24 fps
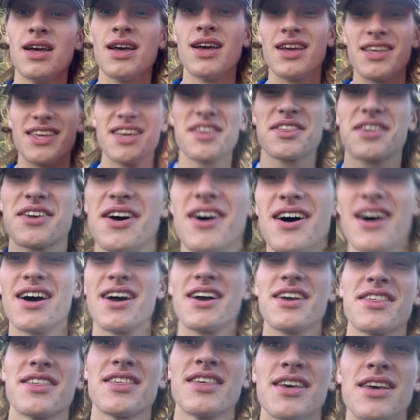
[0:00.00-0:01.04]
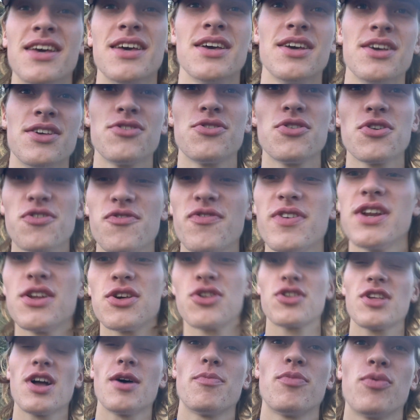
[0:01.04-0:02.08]
Yes guys, just
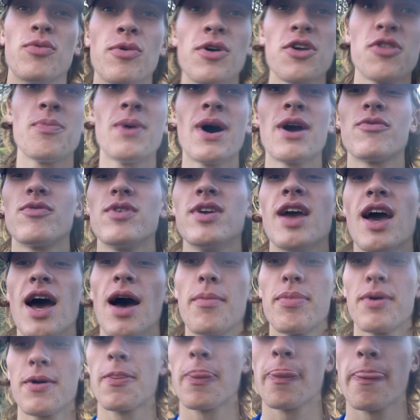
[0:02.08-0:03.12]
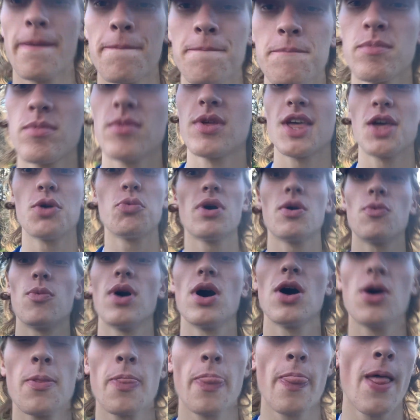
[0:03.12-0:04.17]
finished up with my rehab. It went
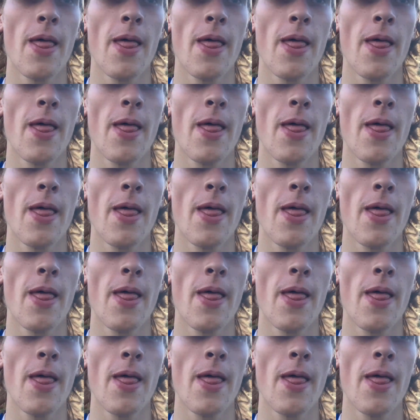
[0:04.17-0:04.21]
well.